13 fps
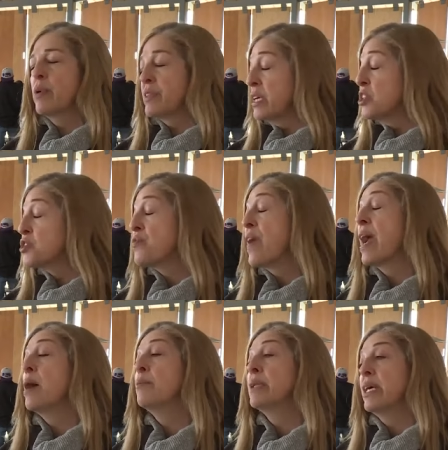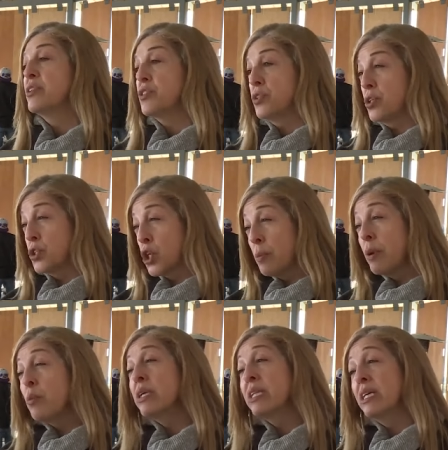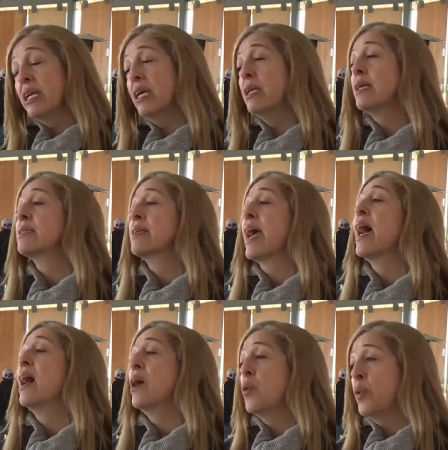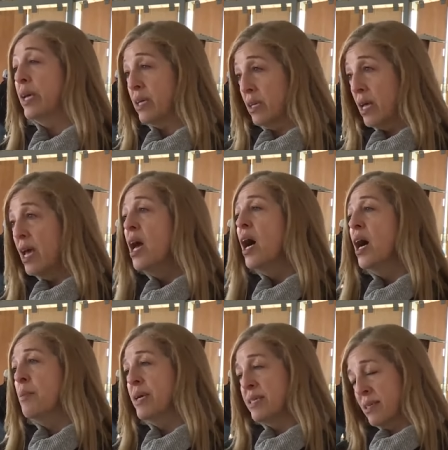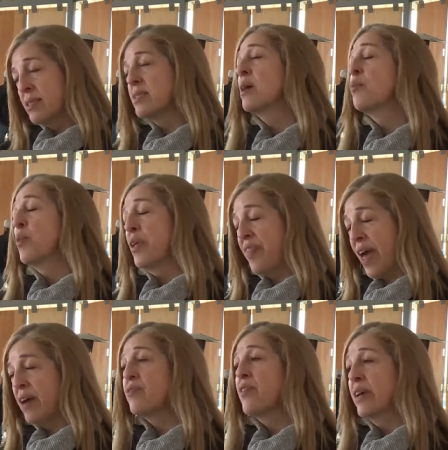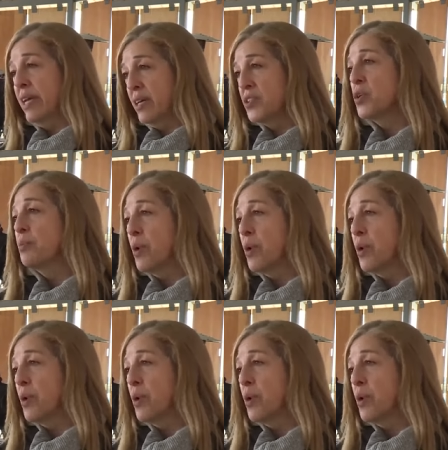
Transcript: with each family to determine what the need is and how we can um, assist them with that financial